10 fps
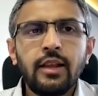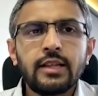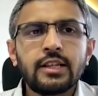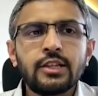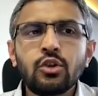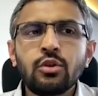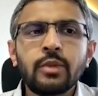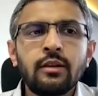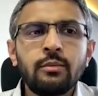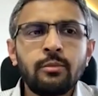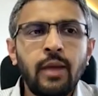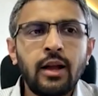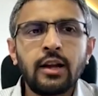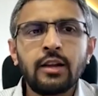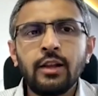Let's assume the
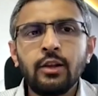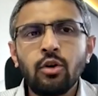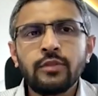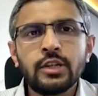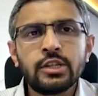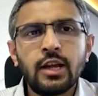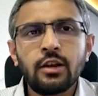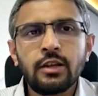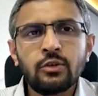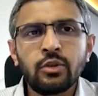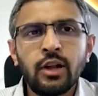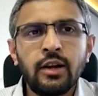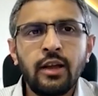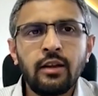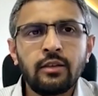market value of the share as on
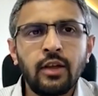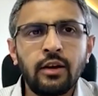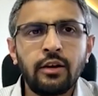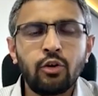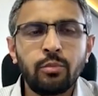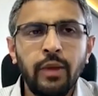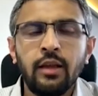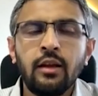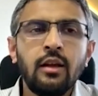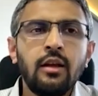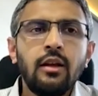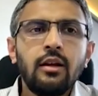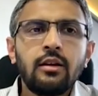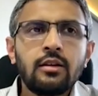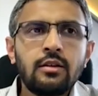that day is 100 rupee.
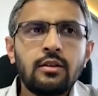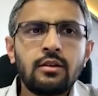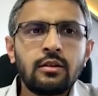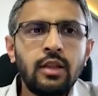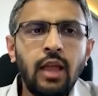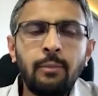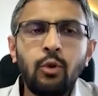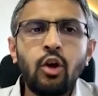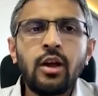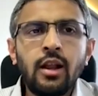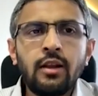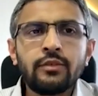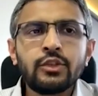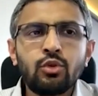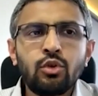Employer
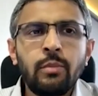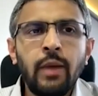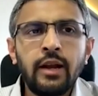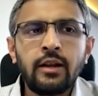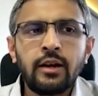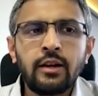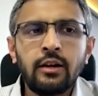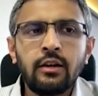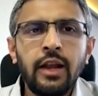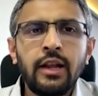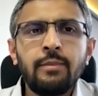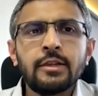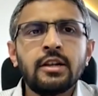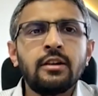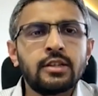allows you to buy it at a
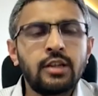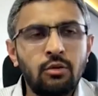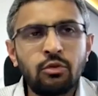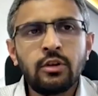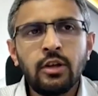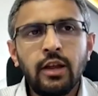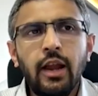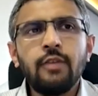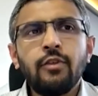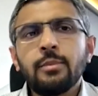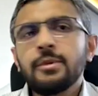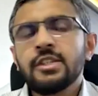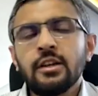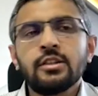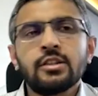80% discount,
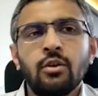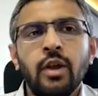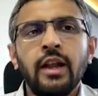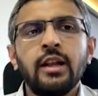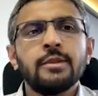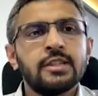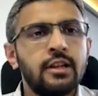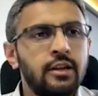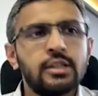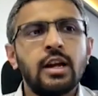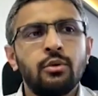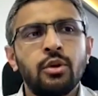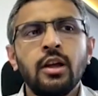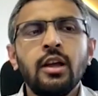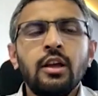85% discount, 90%
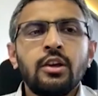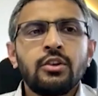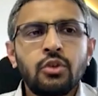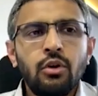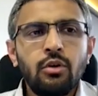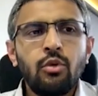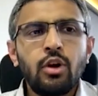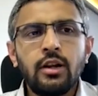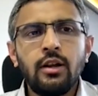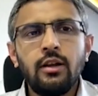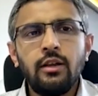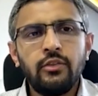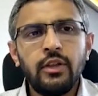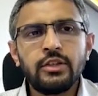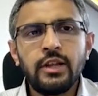discount. So what
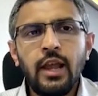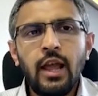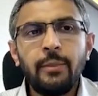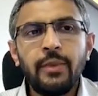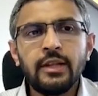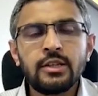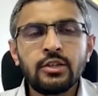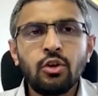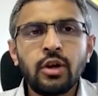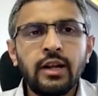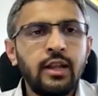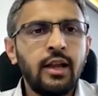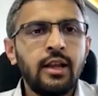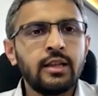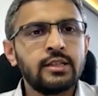essentially happens is you're getting
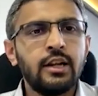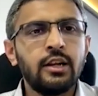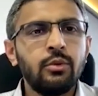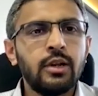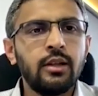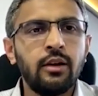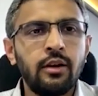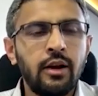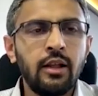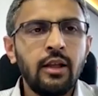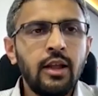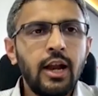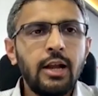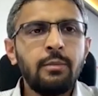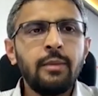an asset worth 100.
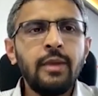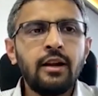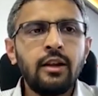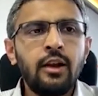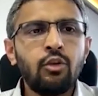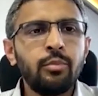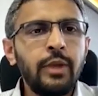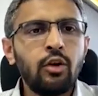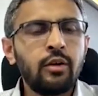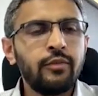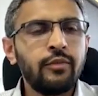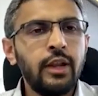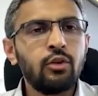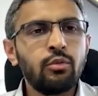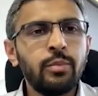It may be a 10 rupee or a
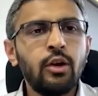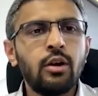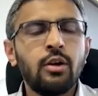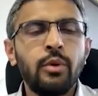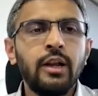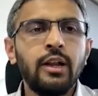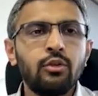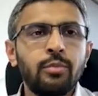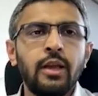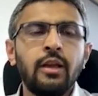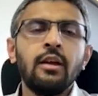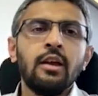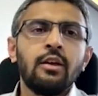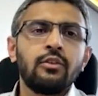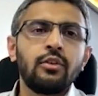15 rupee or a 20 rupee.
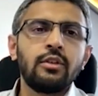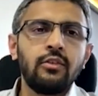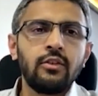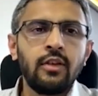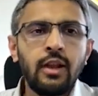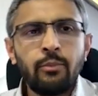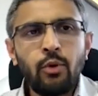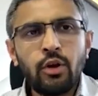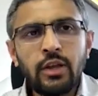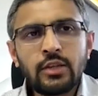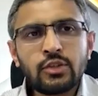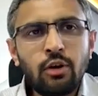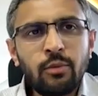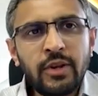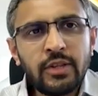So this is an employee
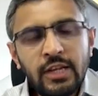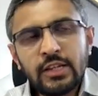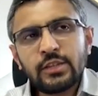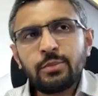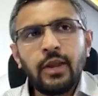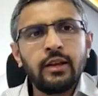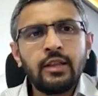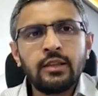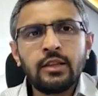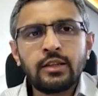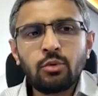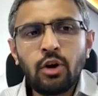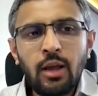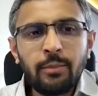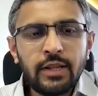stock purchase plan. In this,
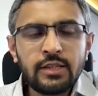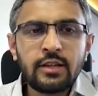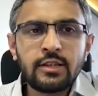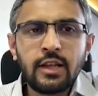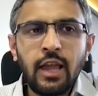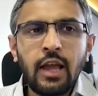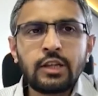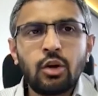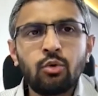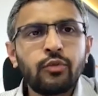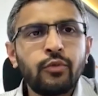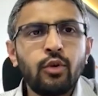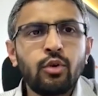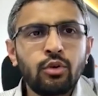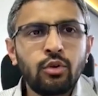what happens? There is a cash
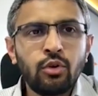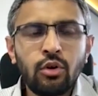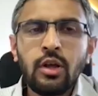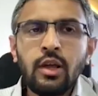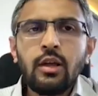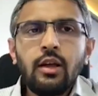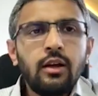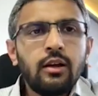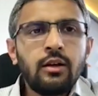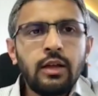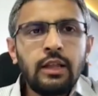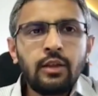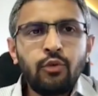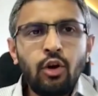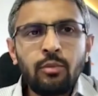outflow to you in
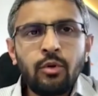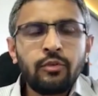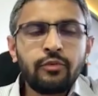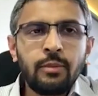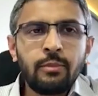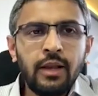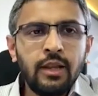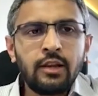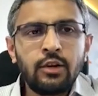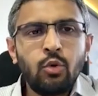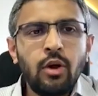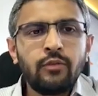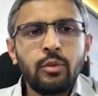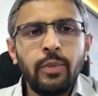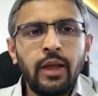the form of the money that you
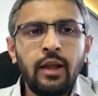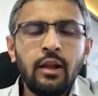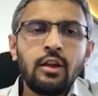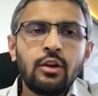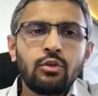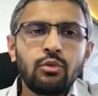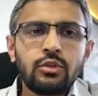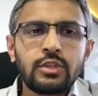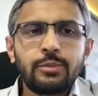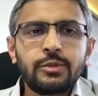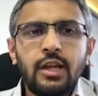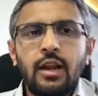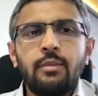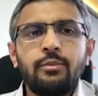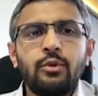have to pay to
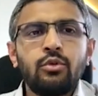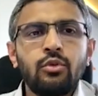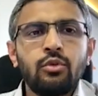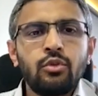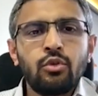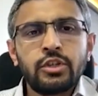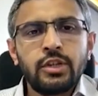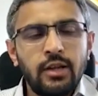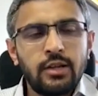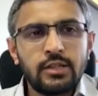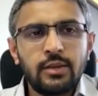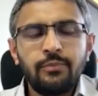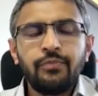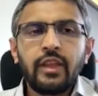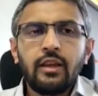subscribe to those shares.
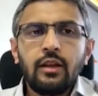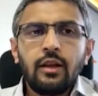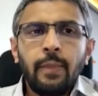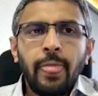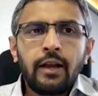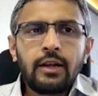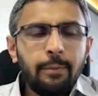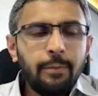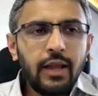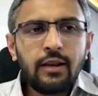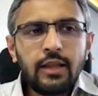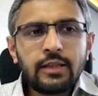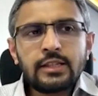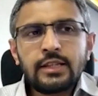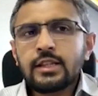Typically,
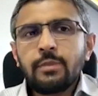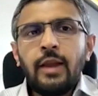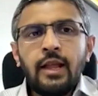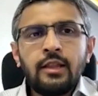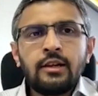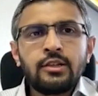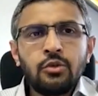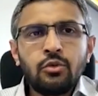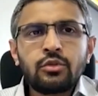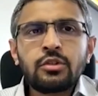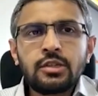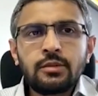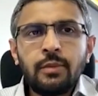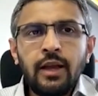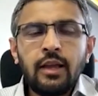this is a plan that is
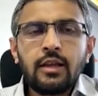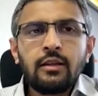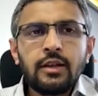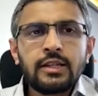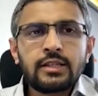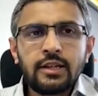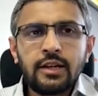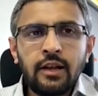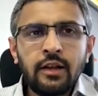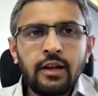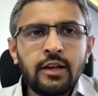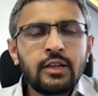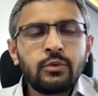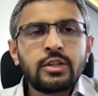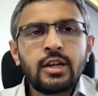used by listed
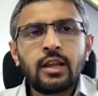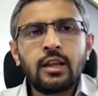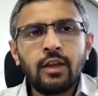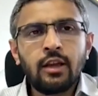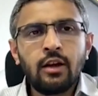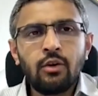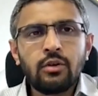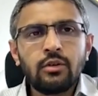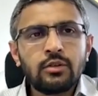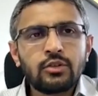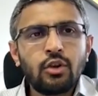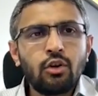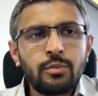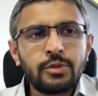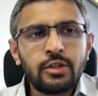entities which are giving out
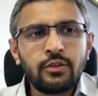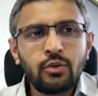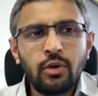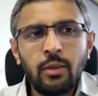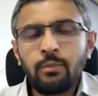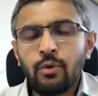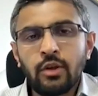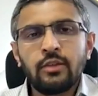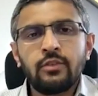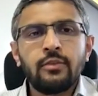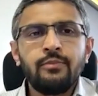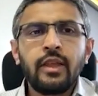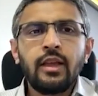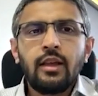stock options to employees.